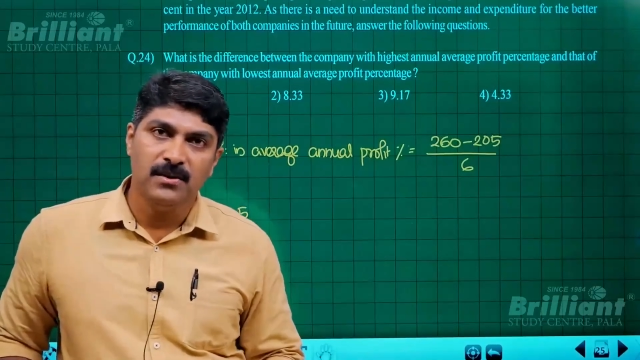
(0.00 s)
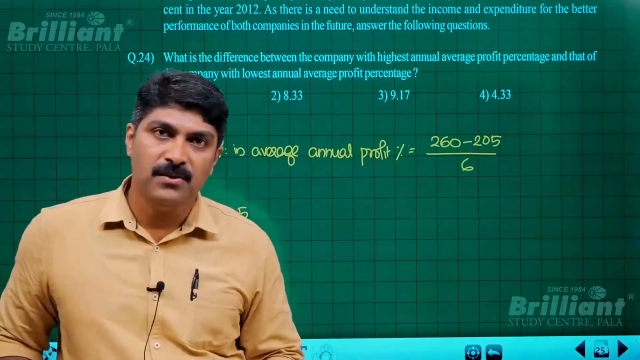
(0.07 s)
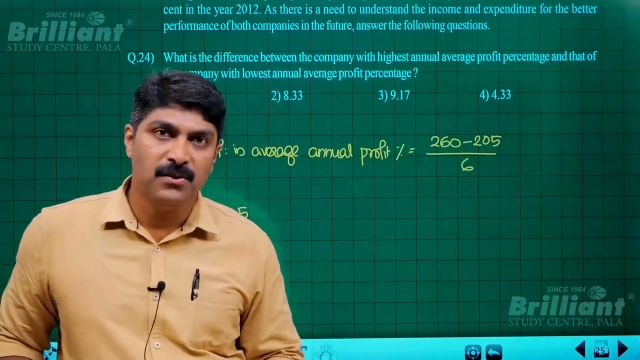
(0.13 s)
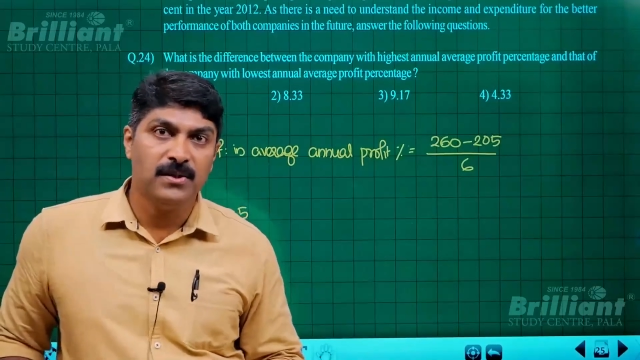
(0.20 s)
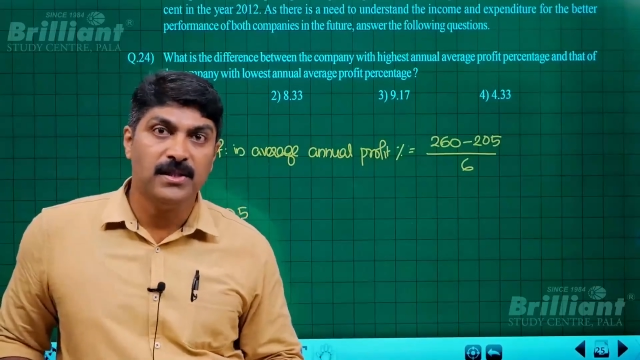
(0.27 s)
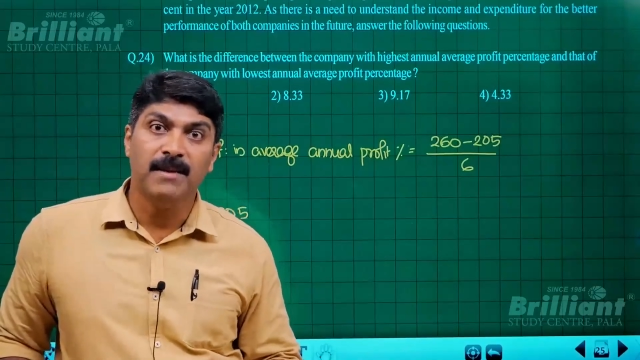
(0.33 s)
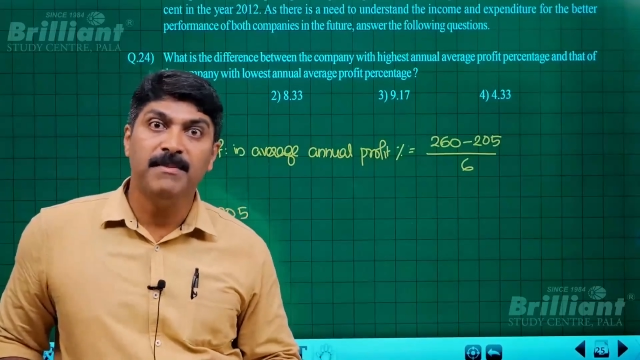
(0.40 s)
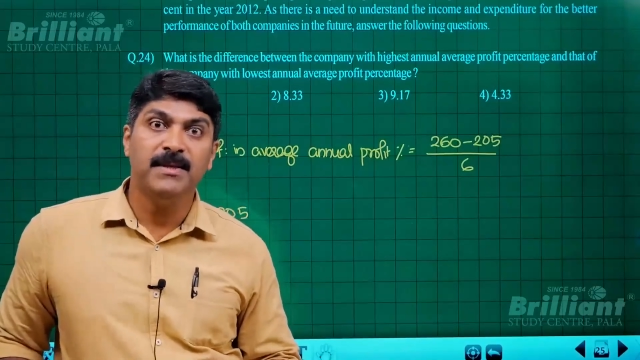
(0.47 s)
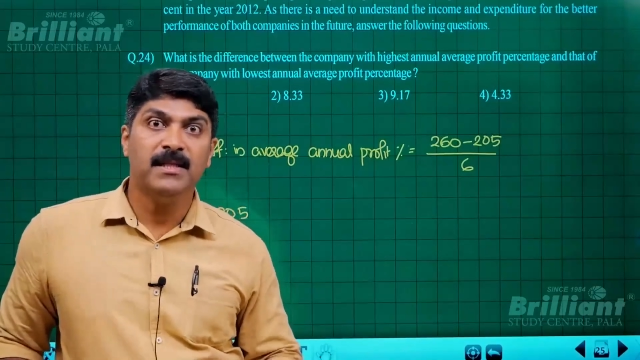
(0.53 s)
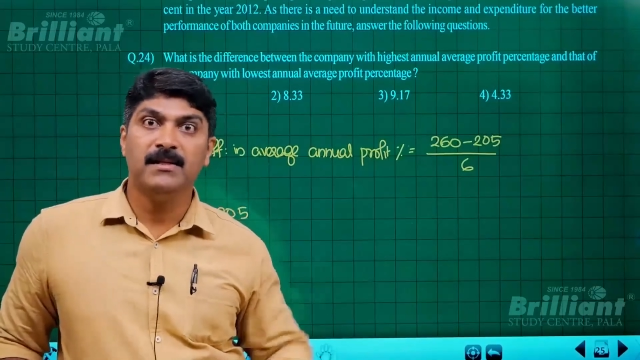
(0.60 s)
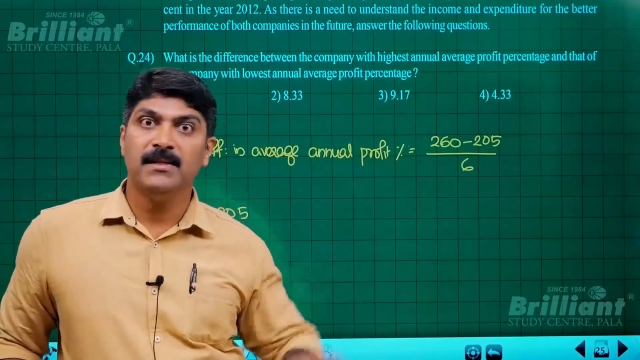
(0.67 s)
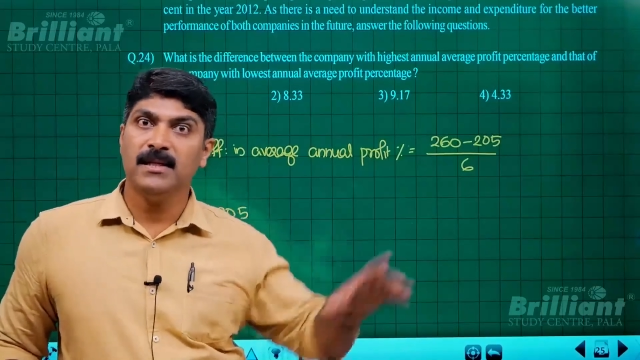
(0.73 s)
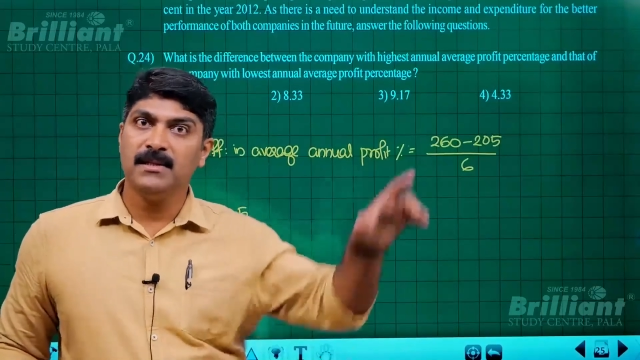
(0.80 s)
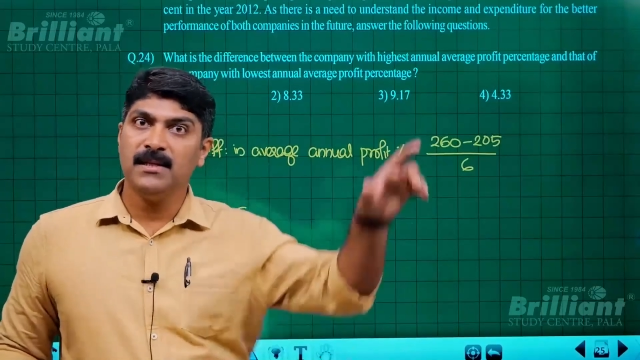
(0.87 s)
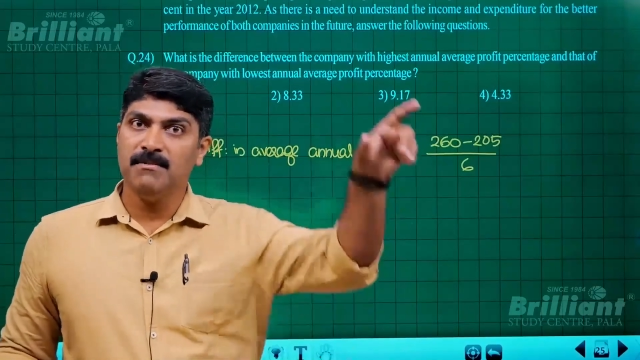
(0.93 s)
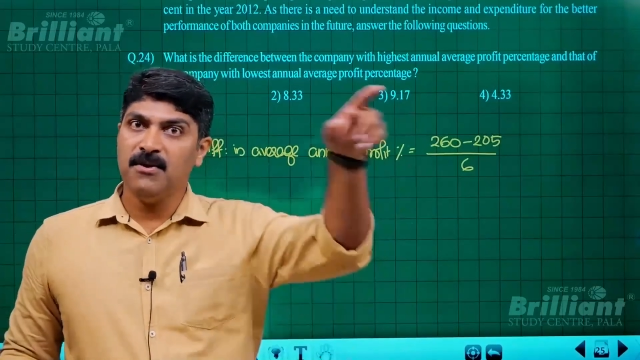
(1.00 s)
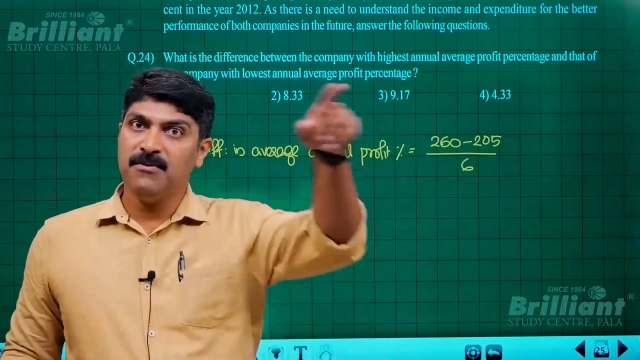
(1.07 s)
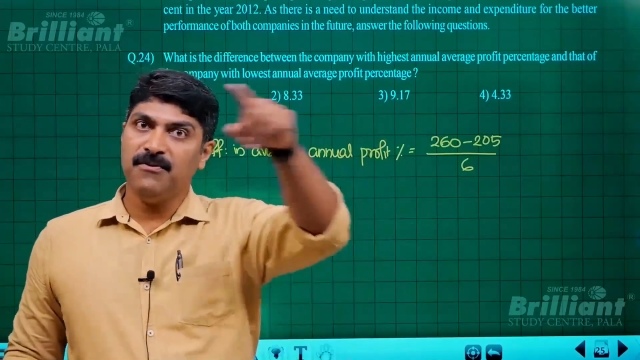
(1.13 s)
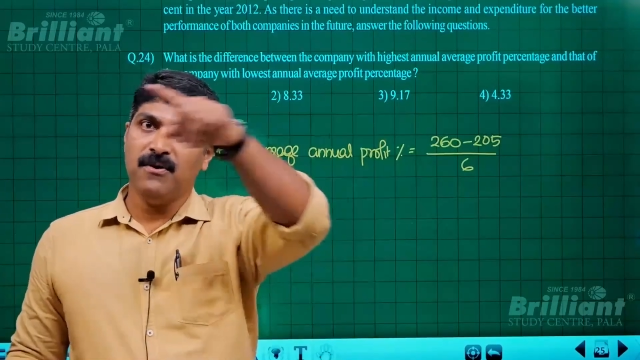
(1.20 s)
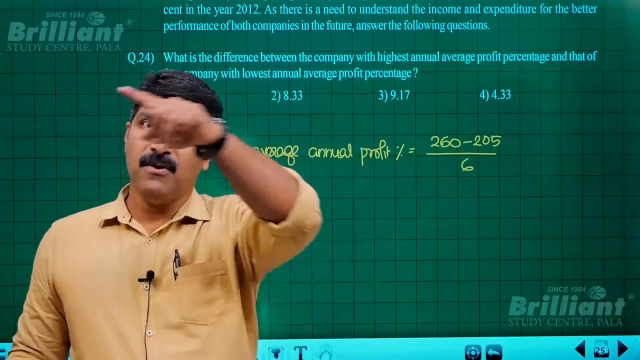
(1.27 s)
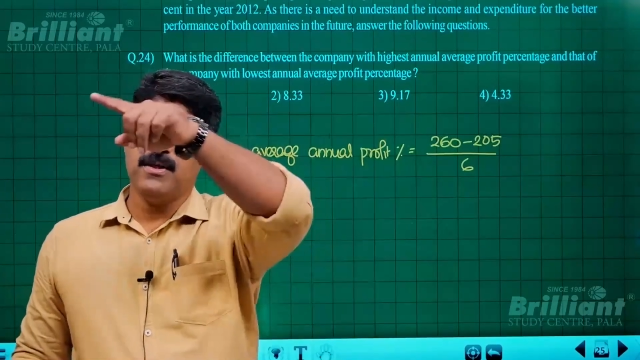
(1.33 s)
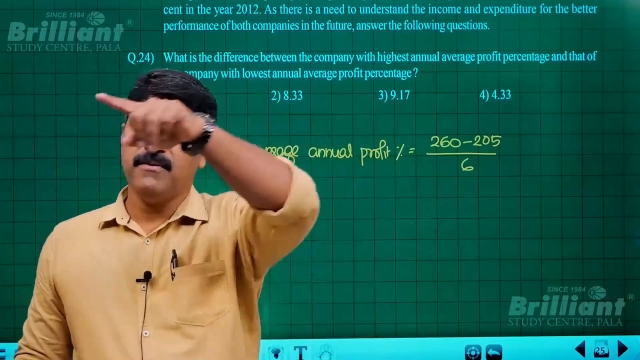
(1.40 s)
So sum in the sense sum
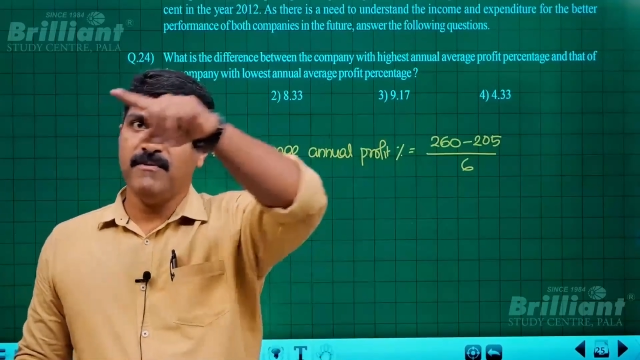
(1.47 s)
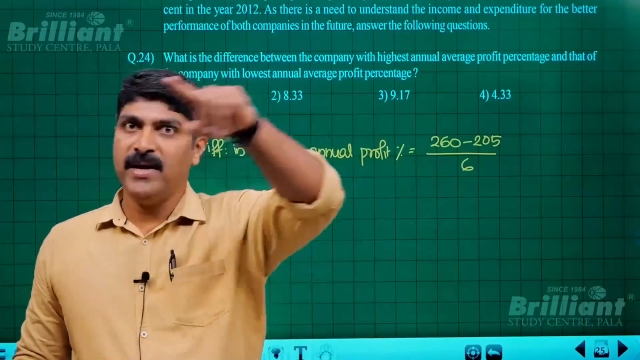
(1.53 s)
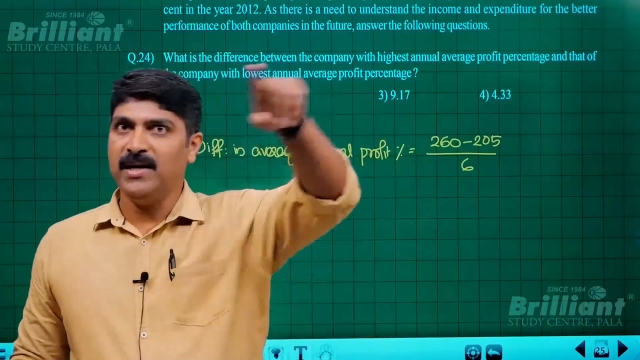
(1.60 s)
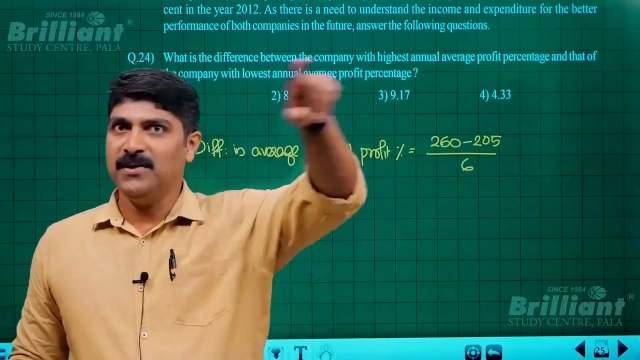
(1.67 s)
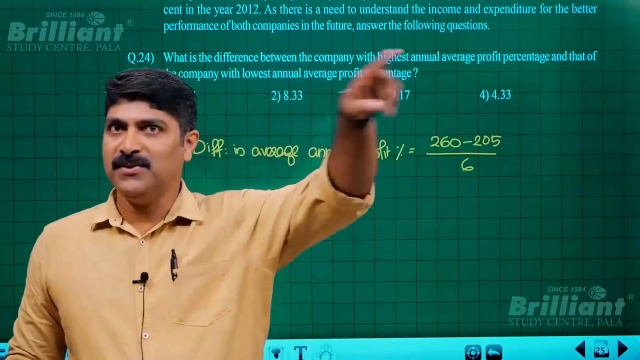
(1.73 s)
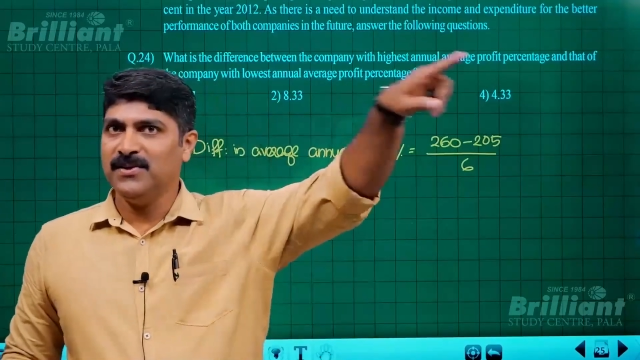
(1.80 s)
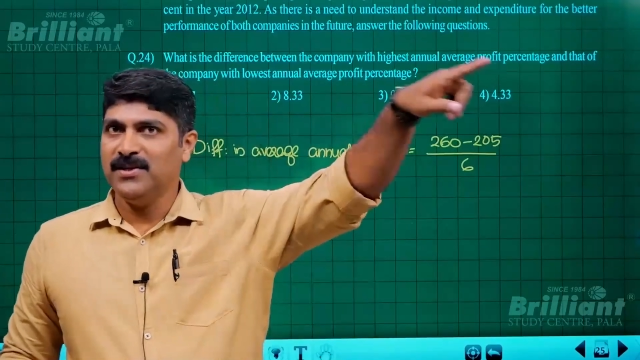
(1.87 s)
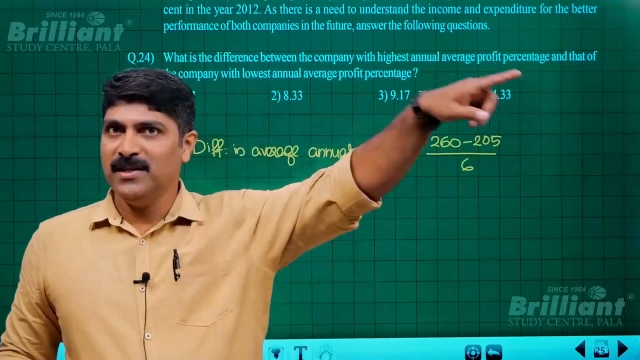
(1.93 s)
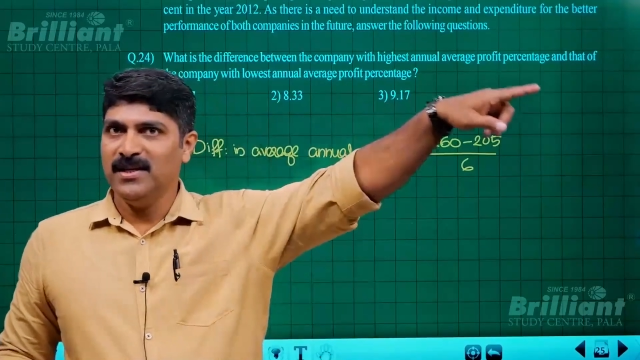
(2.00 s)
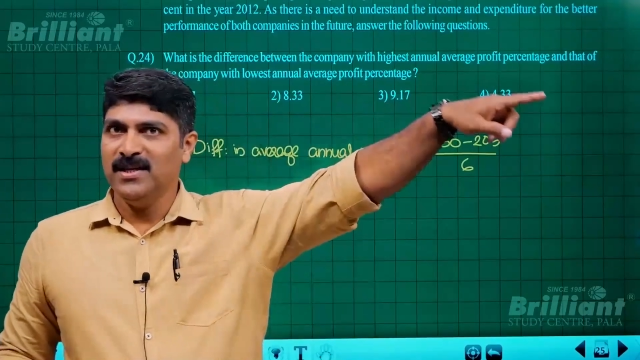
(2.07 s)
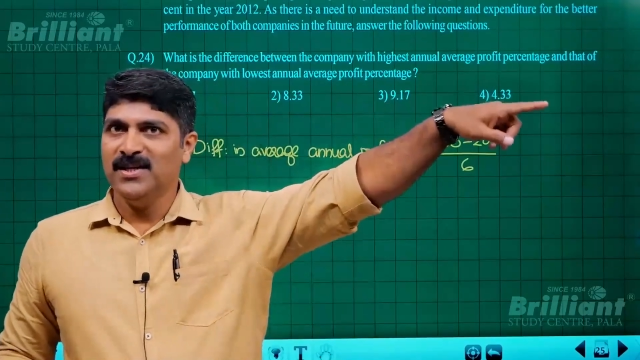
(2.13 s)
of all the values.